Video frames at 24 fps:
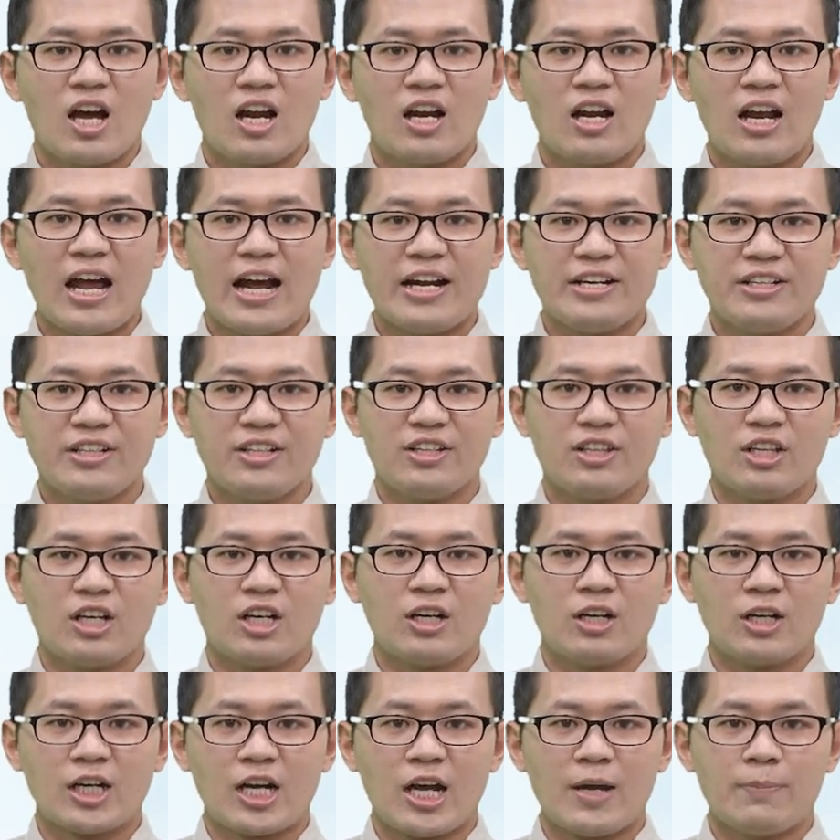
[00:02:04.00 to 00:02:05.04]
Lining
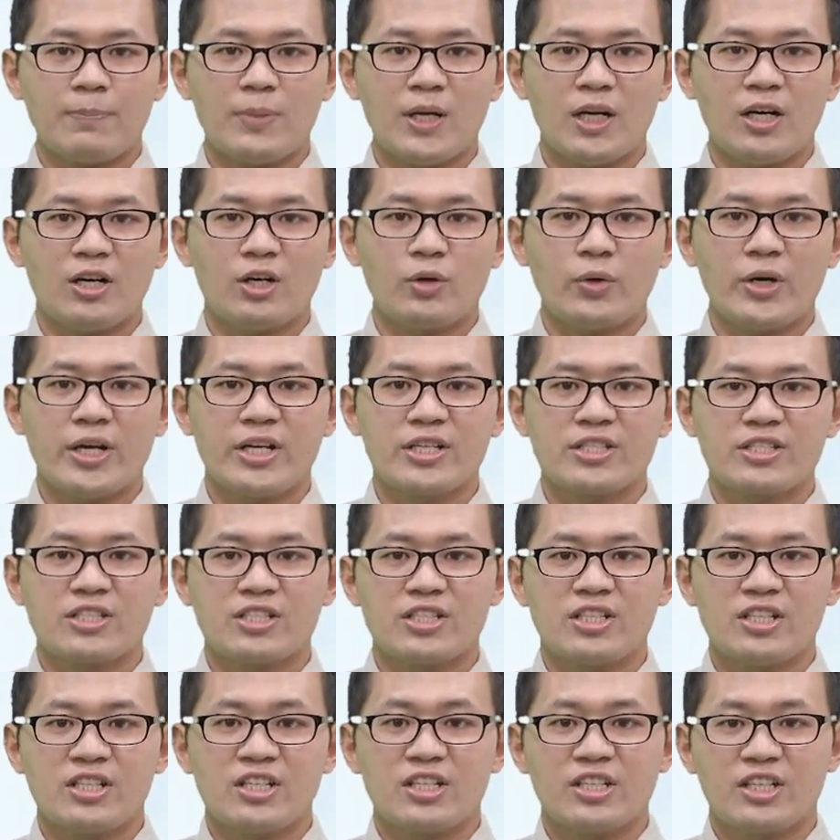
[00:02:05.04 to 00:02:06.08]
the capillaries
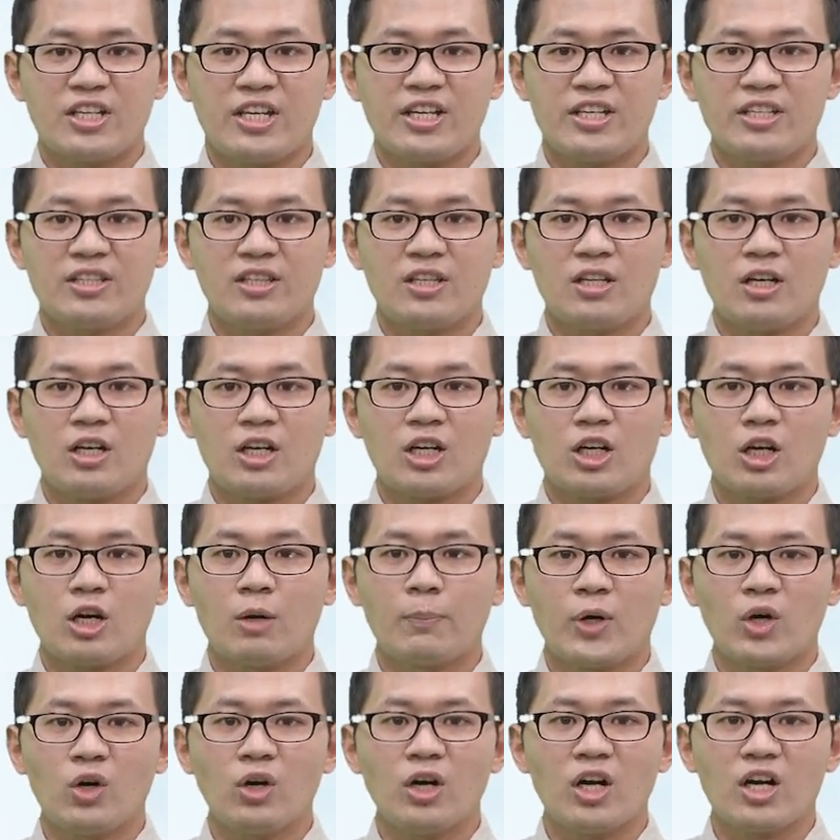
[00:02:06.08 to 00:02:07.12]
in the
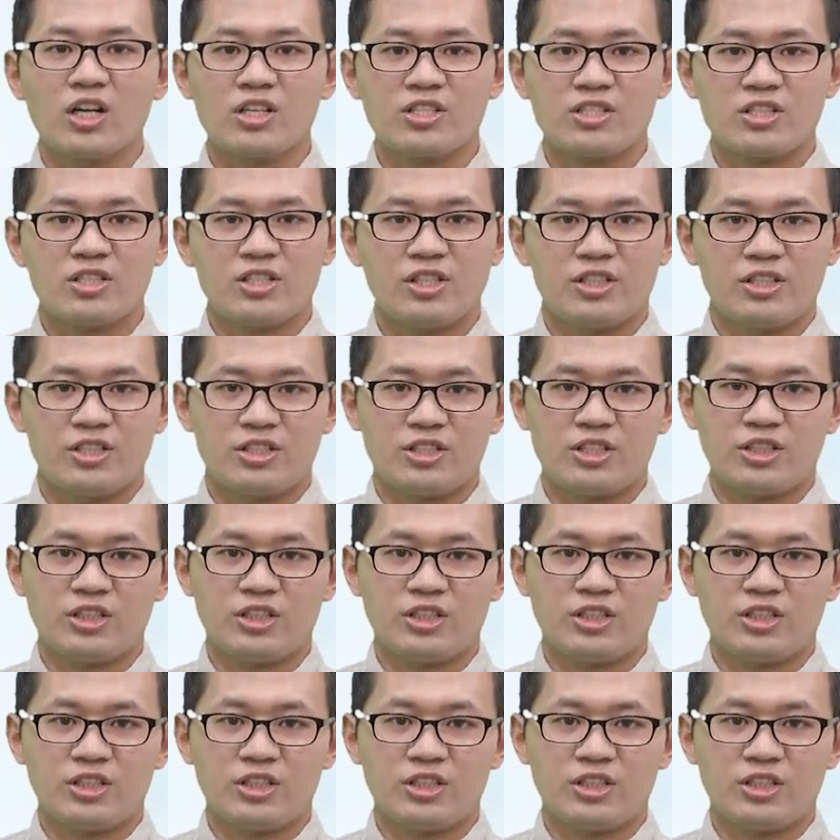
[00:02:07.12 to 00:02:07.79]
glomerulus is